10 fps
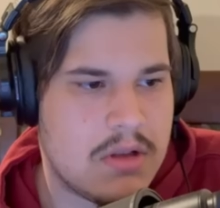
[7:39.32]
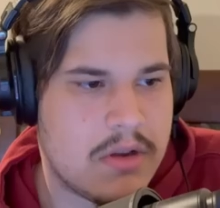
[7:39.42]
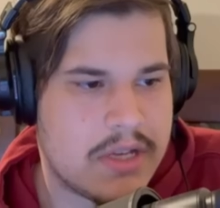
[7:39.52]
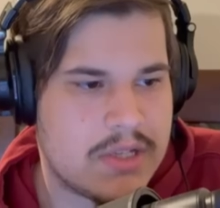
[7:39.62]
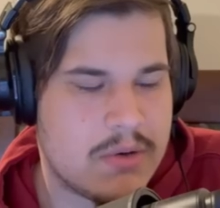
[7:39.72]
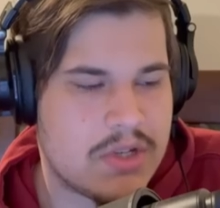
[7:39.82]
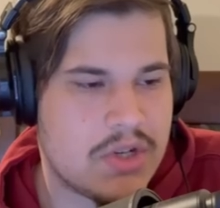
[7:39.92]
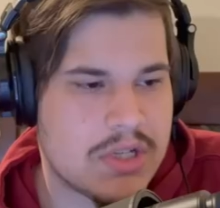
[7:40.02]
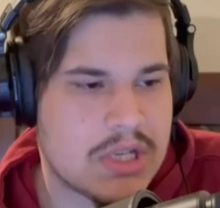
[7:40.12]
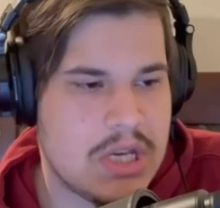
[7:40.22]
Okay, so it's
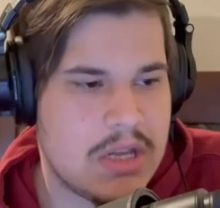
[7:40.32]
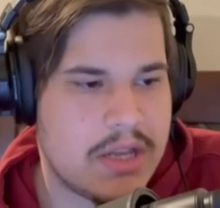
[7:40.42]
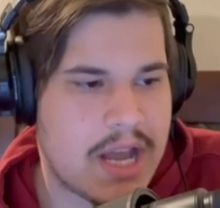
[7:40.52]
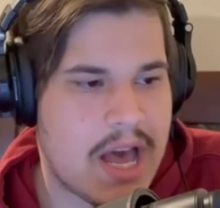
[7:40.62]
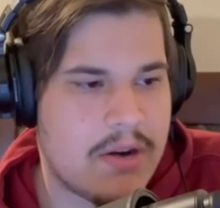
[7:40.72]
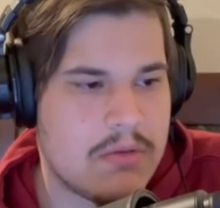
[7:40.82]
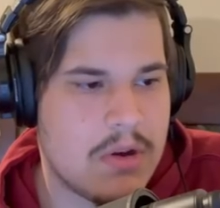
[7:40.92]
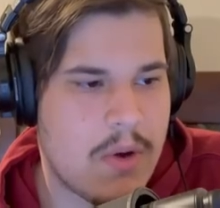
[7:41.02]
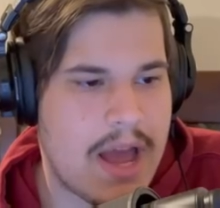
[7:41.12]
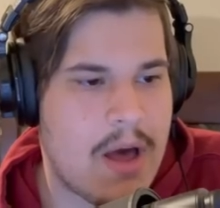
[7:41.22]
just healing. I don't
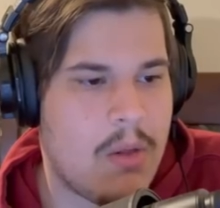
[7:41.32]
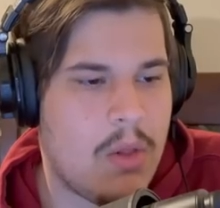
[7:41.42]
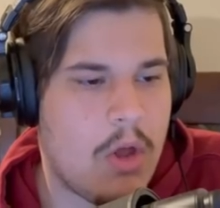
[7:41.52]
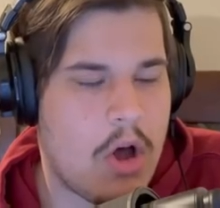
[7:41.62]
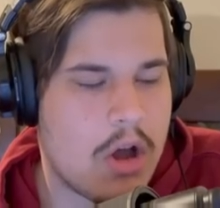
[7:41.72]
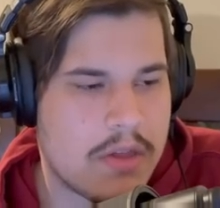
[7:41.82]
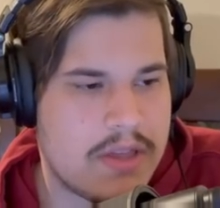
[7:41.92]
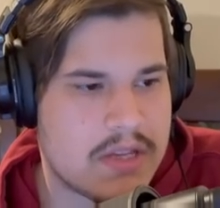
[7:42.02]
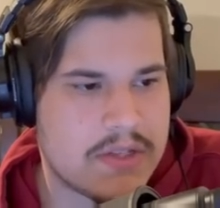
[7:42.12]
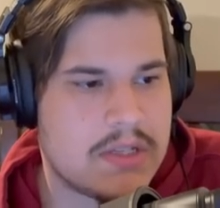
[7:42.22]
know how long
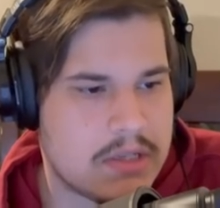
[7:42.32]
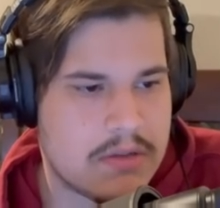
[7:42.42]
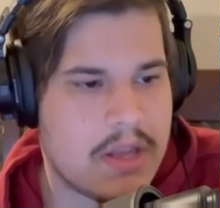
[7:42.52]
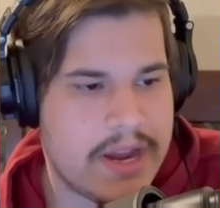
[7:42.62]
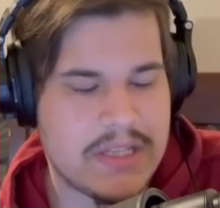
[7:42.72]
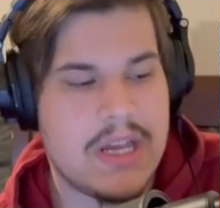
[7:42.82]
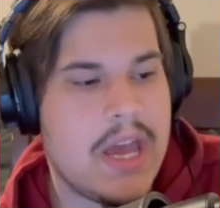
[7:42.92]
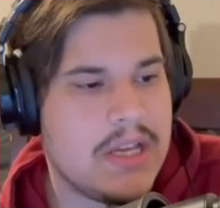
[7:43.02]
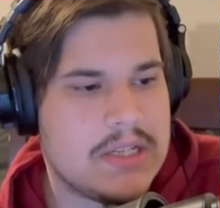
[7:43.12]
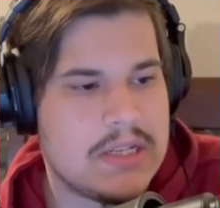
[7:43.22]
this, like,
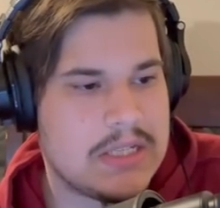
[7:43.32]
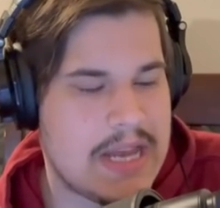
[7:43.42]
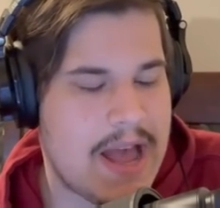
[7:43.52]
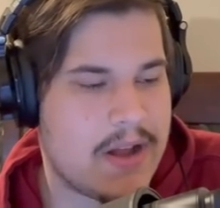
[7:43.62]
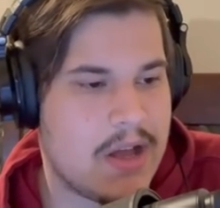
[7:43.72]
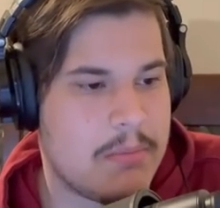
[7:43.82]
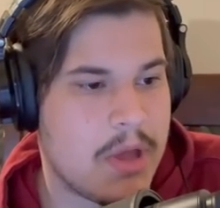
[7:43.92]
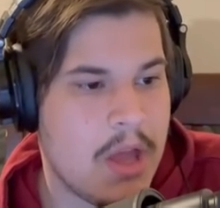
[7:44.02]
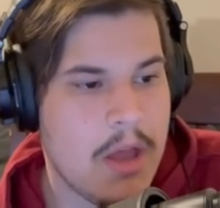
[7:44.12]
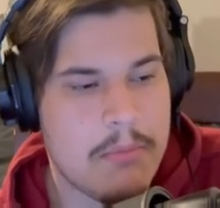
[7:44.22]
takes to stack up,
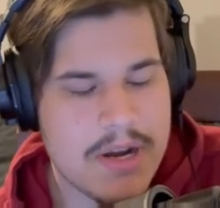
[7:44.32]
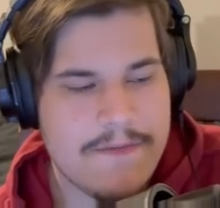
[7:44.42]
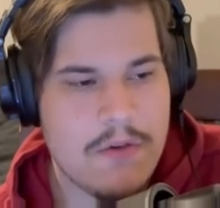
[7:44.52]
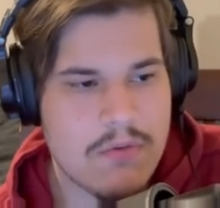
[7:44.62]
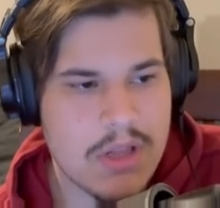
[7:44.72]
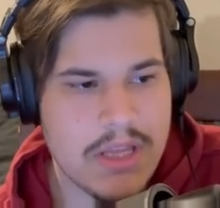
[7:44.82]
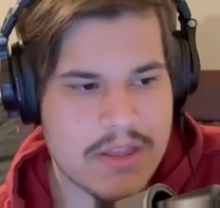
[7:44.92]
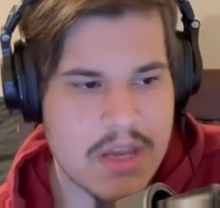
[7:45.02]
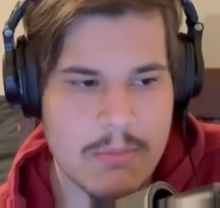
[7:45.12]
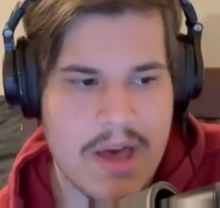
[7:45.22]
but if you really
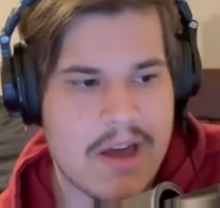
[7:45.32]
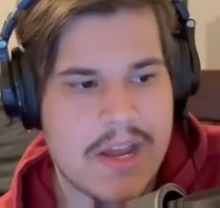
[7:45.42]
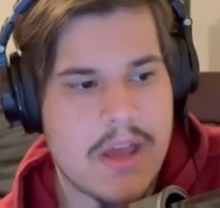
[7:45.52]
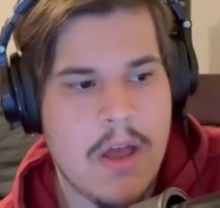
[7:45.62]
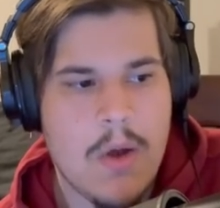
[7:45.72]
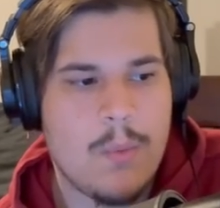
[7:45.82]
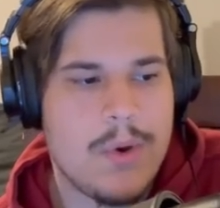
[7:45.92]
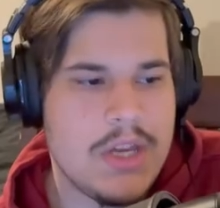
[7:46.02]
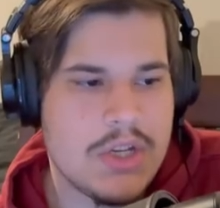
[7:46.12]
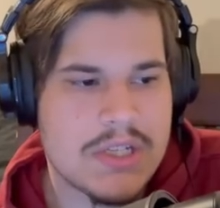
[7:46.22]
think about it,
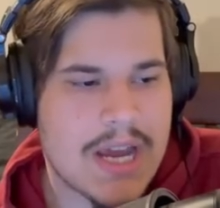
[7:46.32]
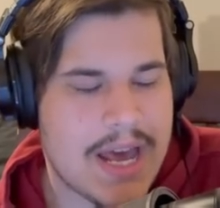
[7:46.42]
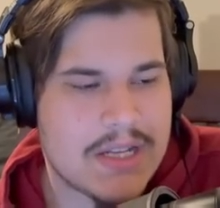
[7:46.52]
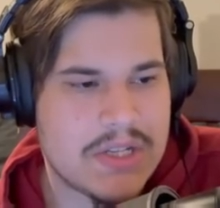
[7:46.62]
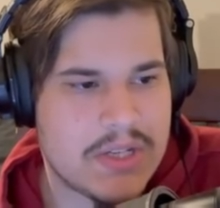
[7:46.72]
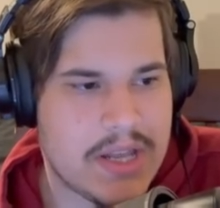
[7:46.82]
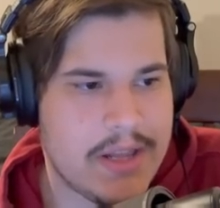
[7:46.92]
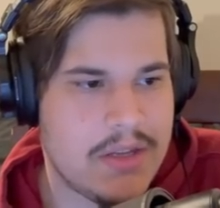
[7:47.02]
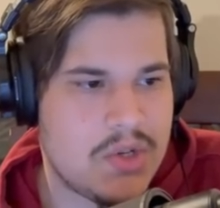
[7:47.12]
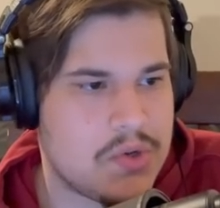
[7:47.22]
we just had a
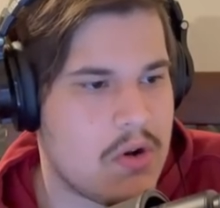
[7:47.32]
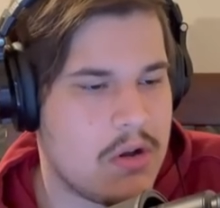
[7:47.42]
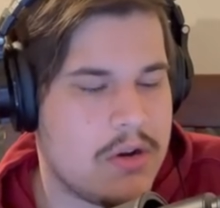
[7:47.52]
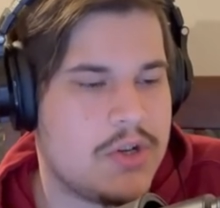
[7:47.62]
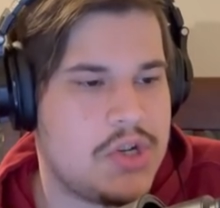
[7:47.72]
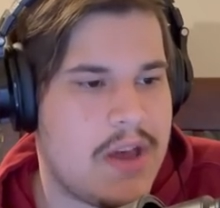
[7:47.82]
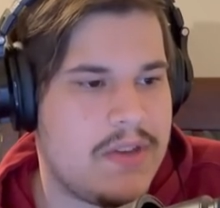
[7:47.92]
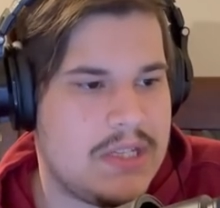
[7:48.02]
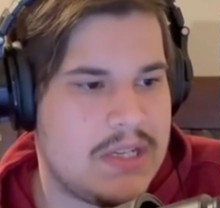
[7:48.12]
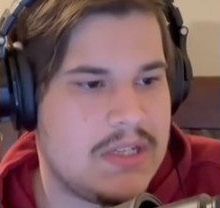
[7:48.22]
slightly stronger
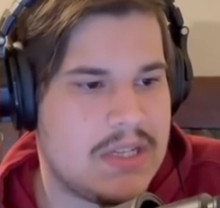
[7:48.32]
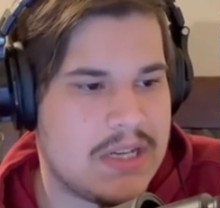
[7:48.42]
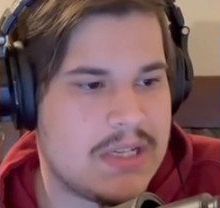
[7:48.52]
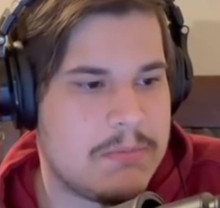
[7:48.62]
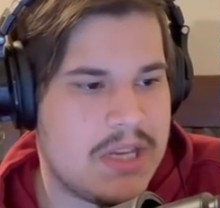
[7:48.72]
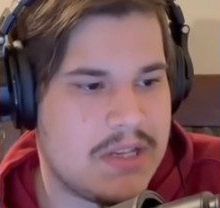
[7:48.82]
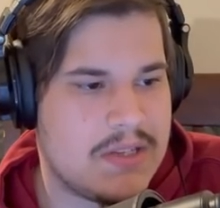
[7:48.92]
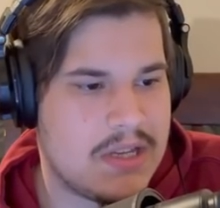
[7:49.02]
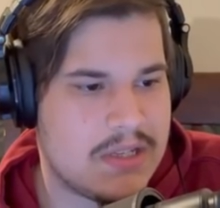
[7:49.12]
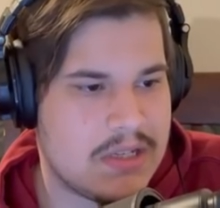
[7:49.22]
Chevy C6 because
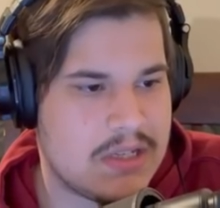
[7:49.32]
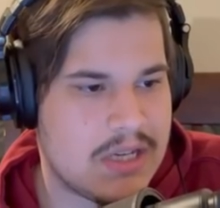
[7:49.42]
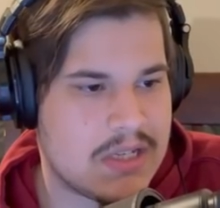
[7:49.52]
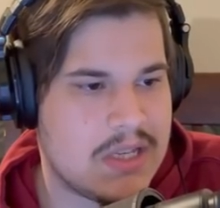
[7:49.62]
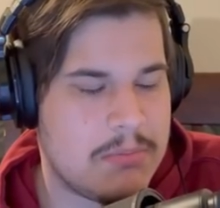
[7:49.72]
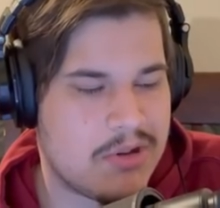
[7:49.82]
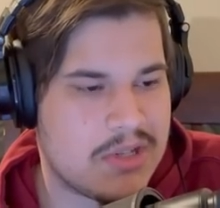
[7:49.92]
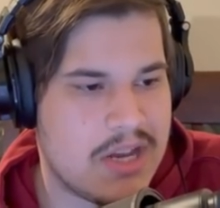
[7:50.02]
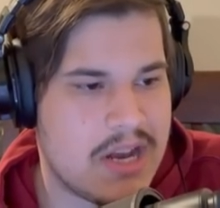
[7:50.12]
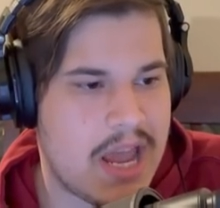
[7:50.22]
this is
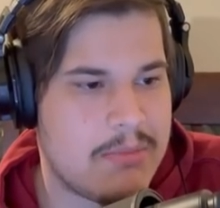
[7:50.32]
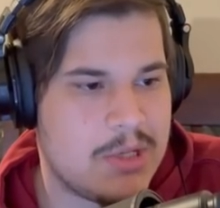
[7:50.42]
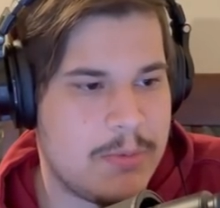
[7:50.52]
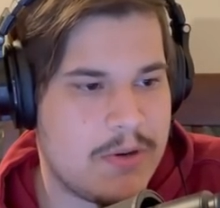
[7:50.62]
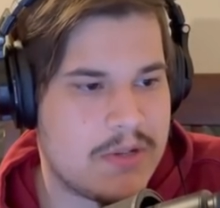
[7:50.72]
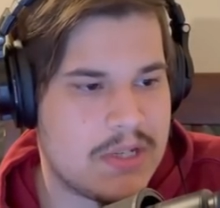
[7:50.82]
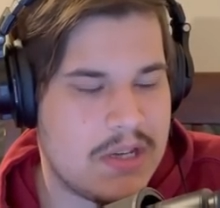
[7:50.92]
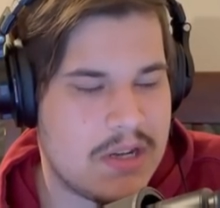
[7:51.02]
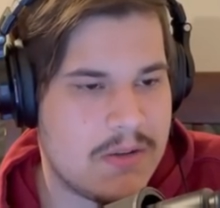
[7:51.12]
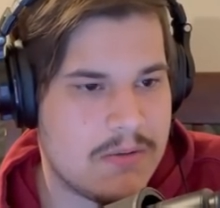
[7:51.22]
60% damage bonus,
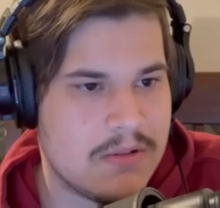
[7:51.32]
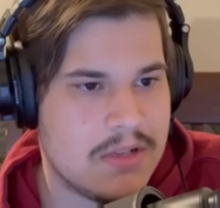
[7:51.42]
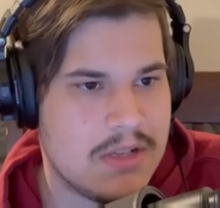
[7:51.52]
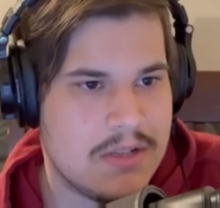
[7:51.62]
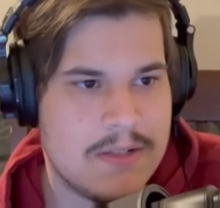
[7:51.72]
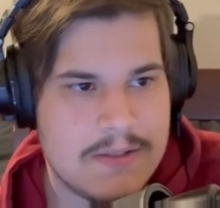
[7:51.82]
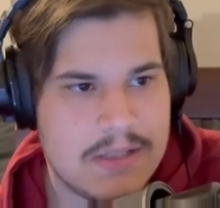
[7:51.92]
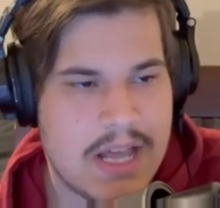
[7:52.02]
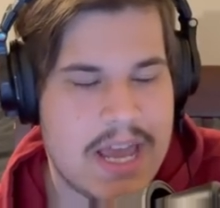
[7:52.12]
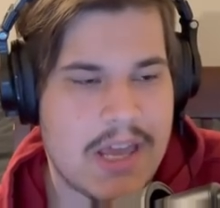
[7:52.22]
you know?
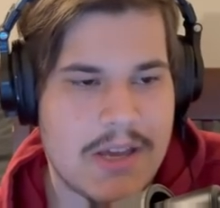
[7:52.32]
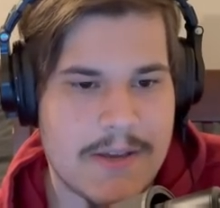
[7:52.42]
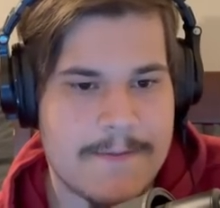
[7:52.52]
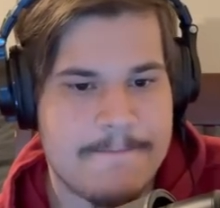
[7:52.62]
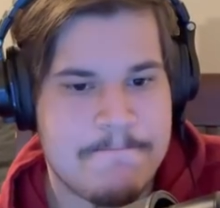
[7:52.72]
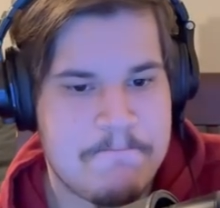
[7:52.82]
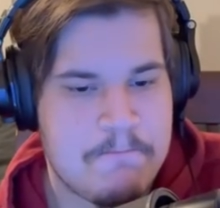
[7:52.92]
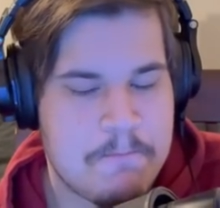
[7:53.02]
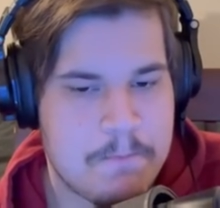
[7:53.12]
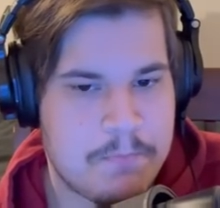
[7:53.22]
Like,
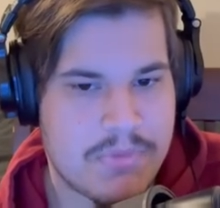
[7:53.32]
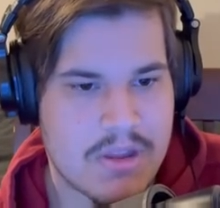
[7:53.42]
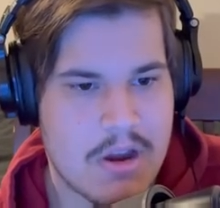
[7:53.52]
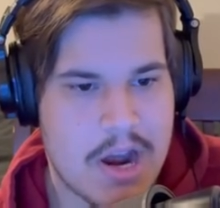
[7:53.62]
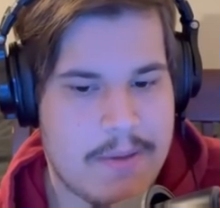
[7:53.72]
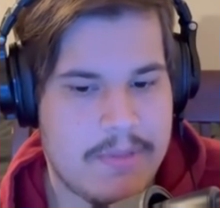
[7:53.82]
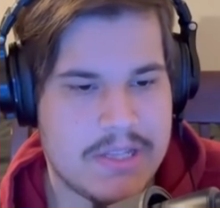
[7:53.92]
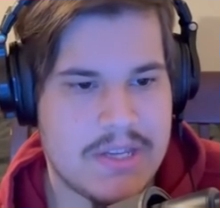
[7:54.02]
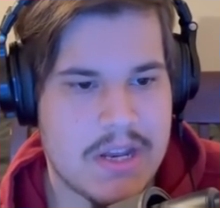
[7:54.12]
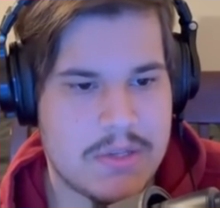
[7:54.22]
all right,
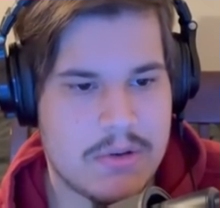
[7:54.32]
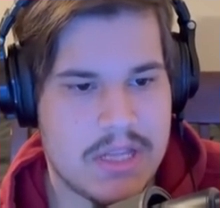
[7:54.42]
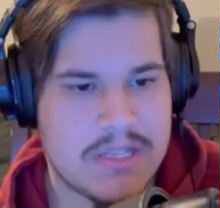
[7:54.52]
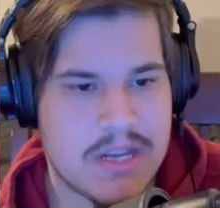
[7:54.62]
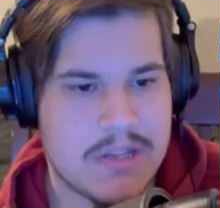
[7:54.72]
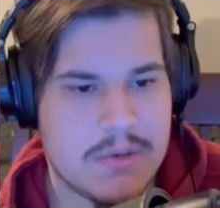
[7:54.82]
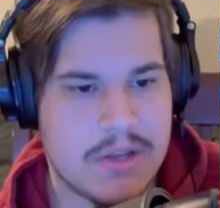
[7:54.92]
let's get into it.